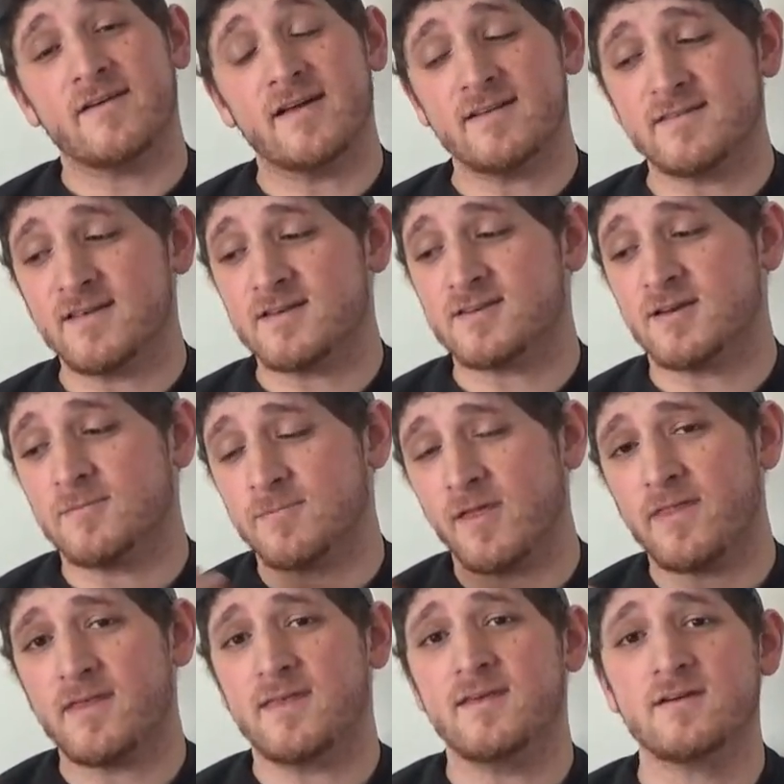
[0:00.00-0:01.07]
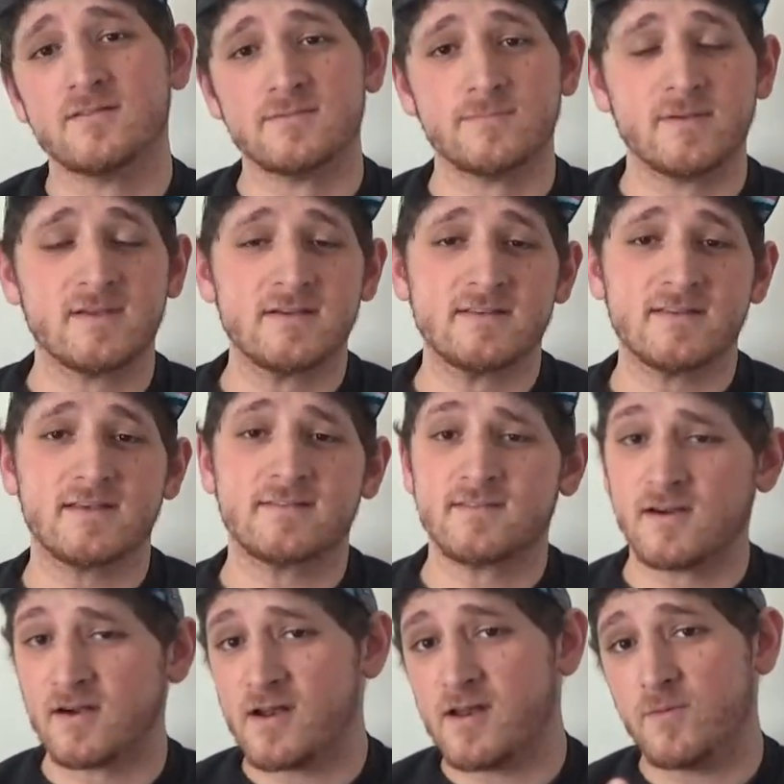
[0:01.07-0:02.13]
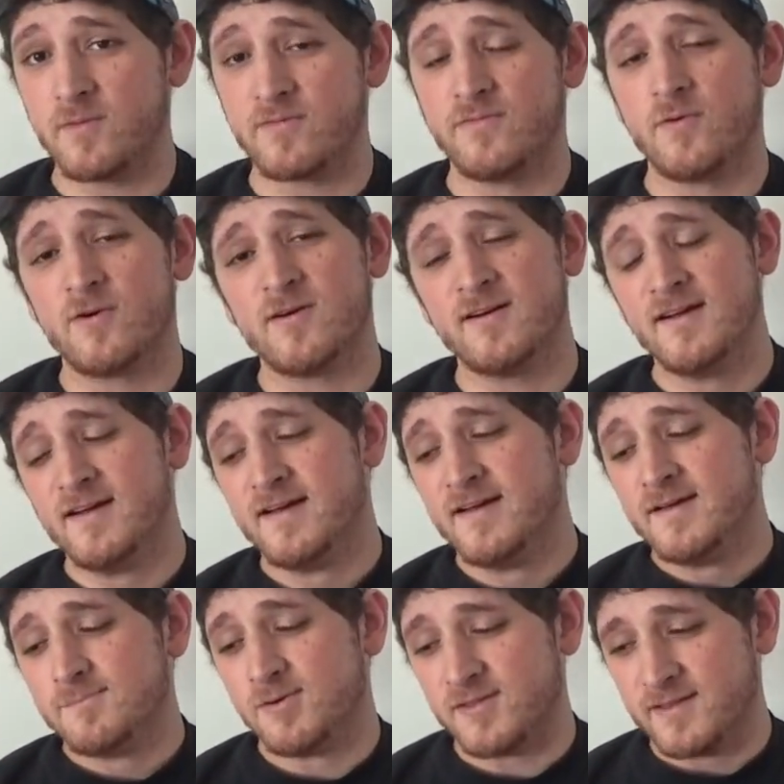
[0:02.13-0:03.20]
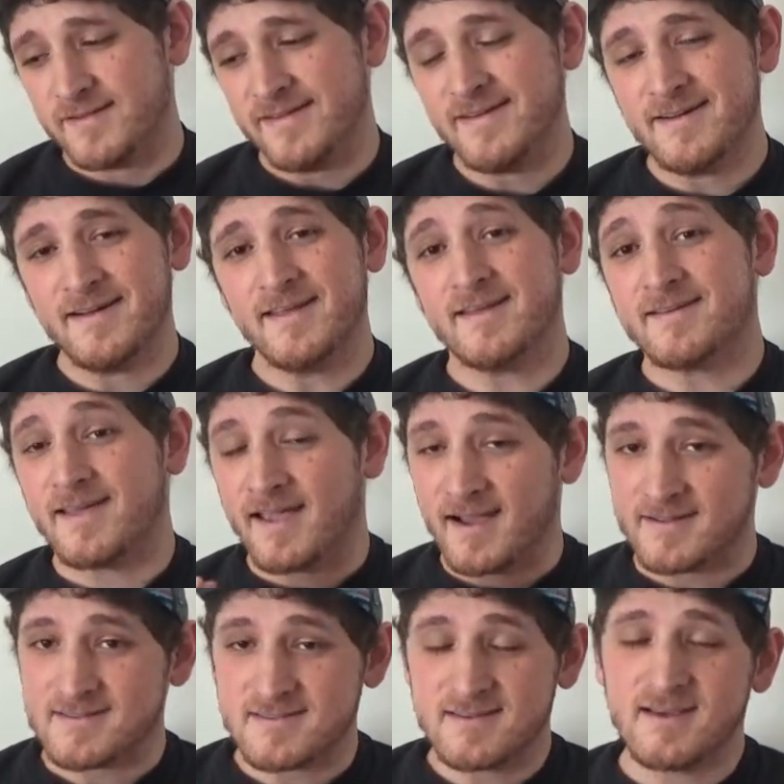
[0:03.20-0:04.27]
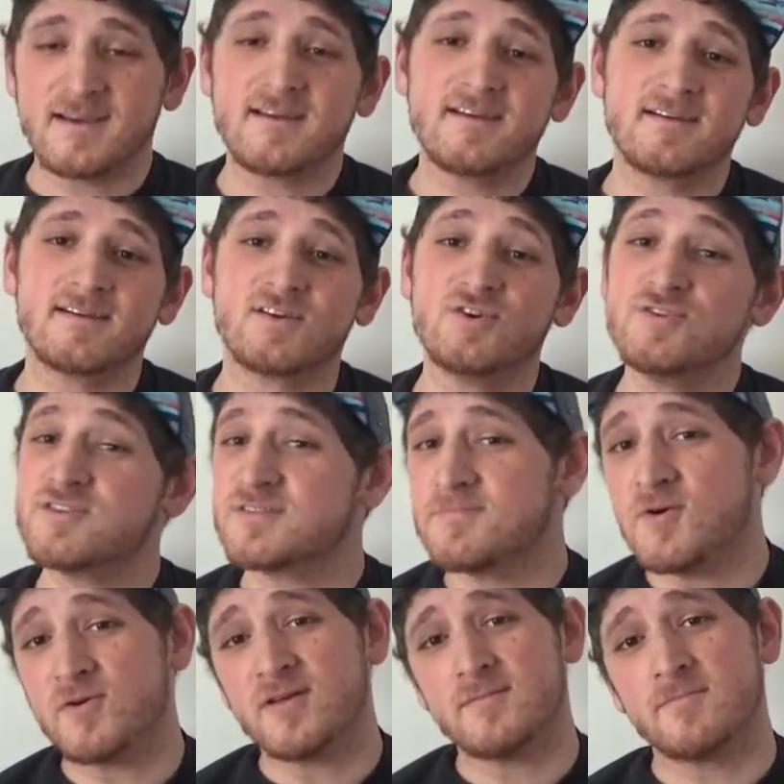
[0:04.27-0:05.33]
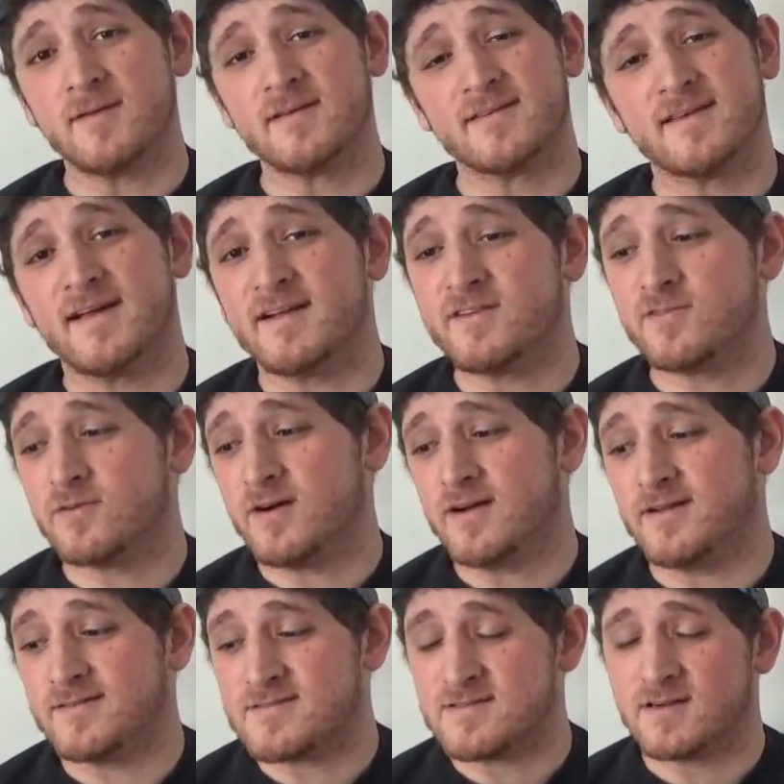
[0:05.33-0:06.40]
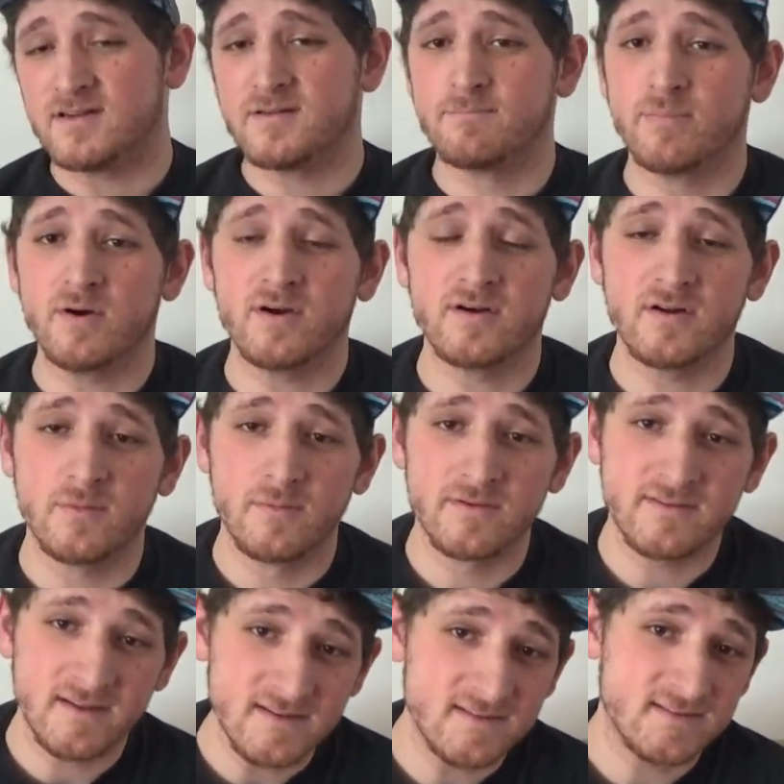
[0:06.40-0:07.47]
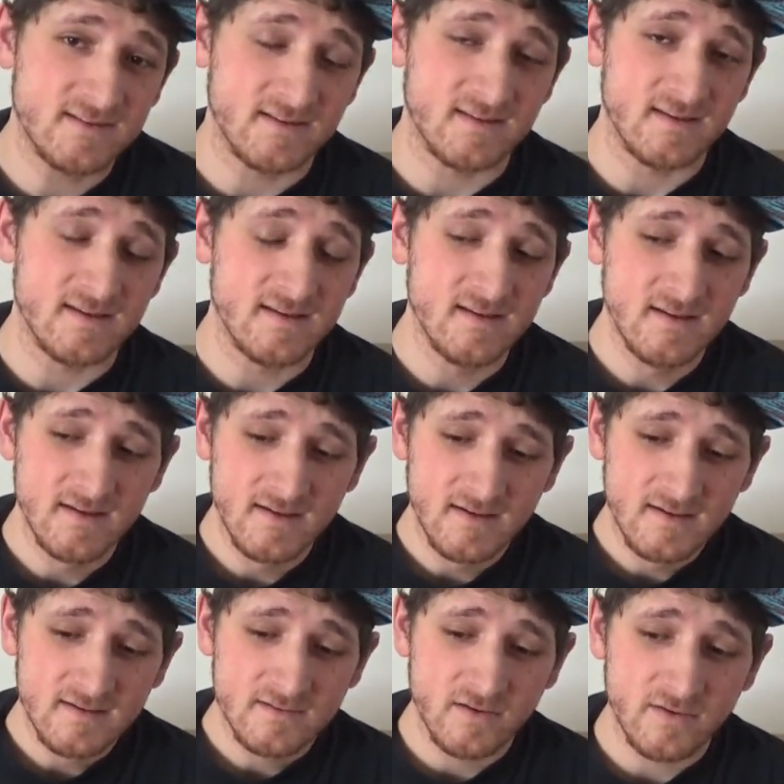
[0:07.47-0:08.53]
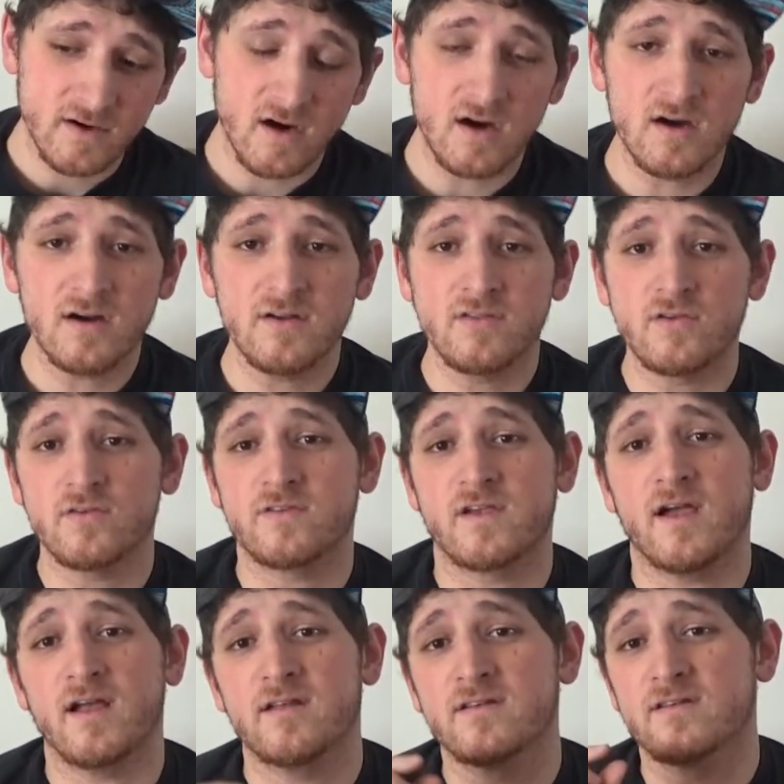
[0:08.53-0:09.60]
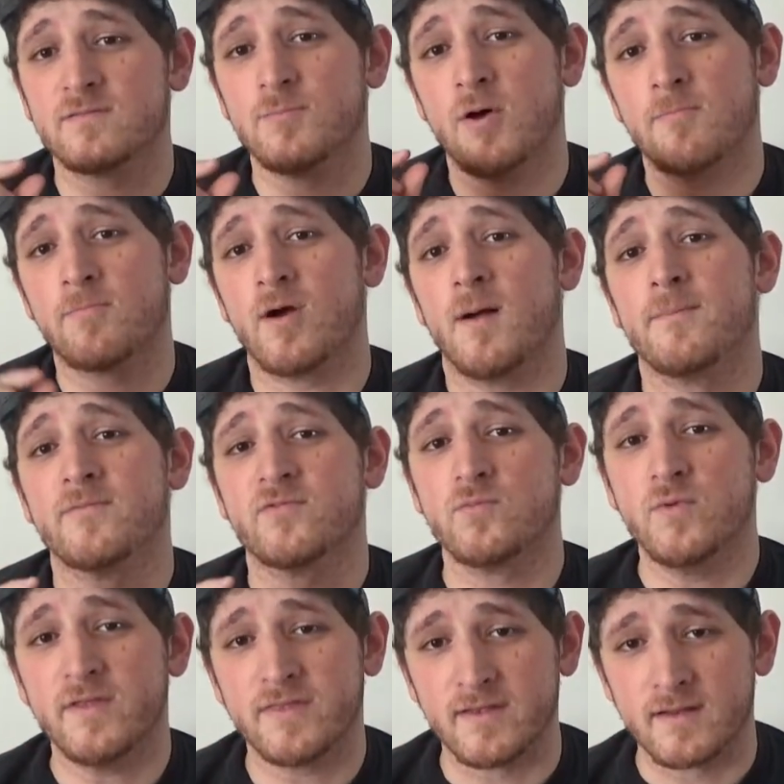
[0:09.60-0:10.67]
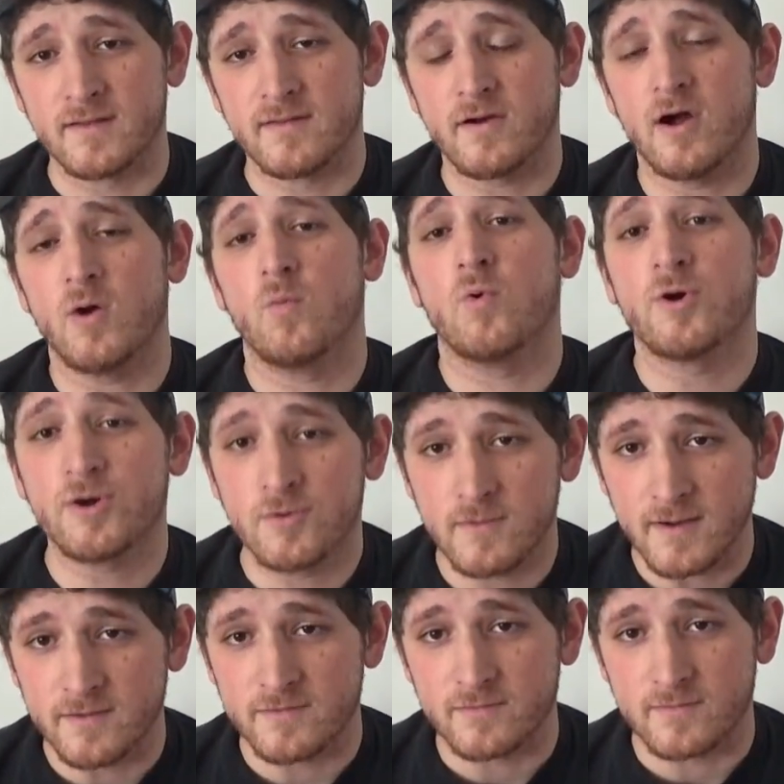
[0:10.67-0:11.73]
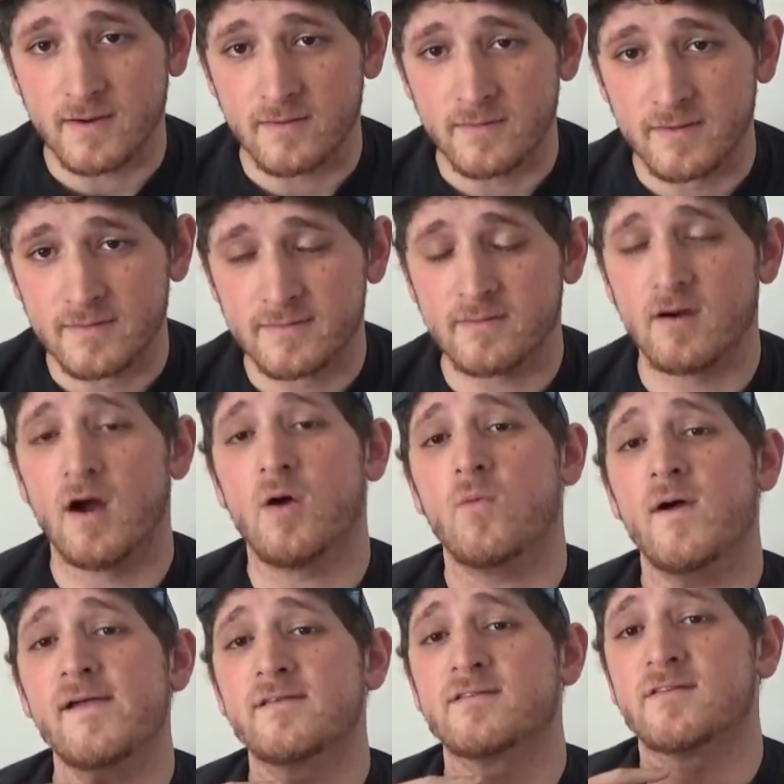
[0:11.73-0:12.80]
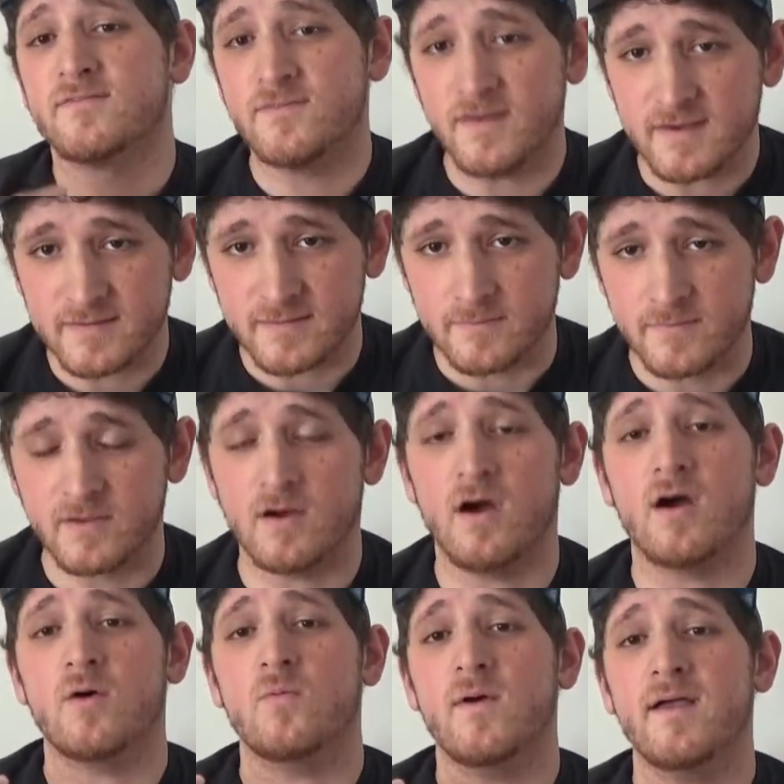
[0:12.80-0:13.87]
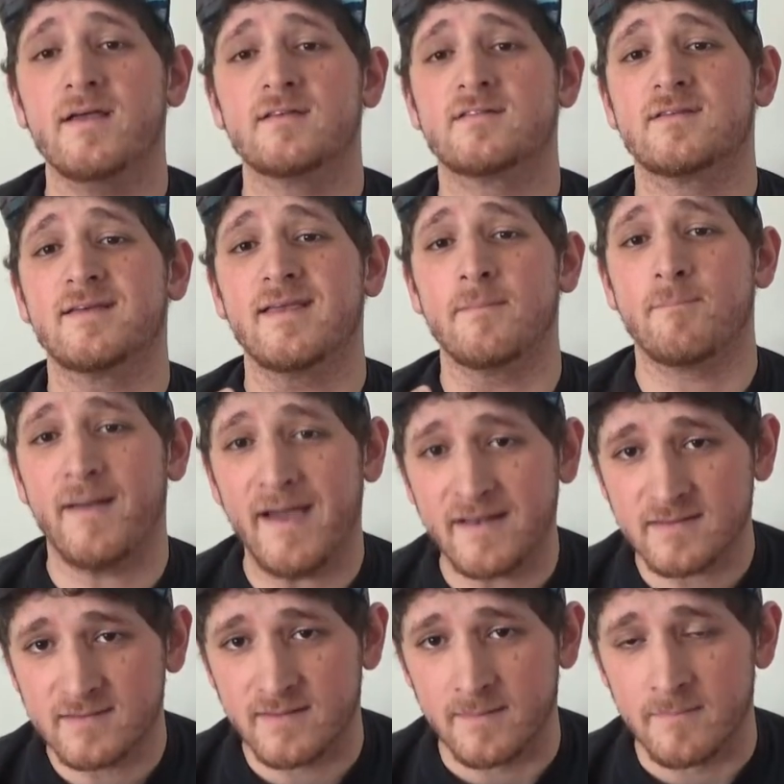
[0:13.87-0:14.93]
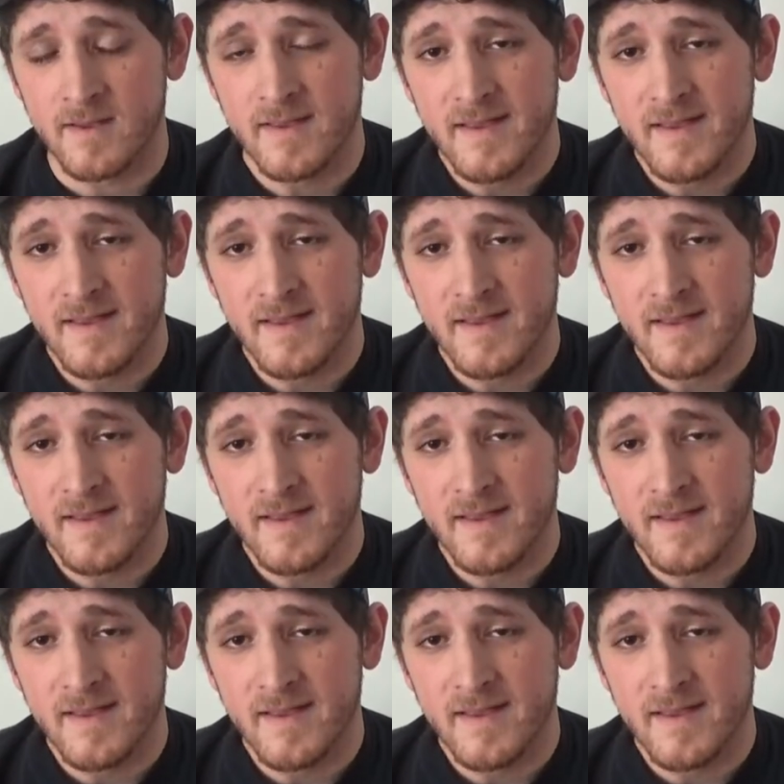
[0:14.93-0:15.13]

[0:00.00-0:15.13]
a session completely killed because I started it with 4, put the lid on it, it got stuck. Couldn't smoke it because it got too hot and started to burn almost instantly. So there are those kinds of small problems with it. There are workarounds around it. There are ways to fix them. There are ways to get past them,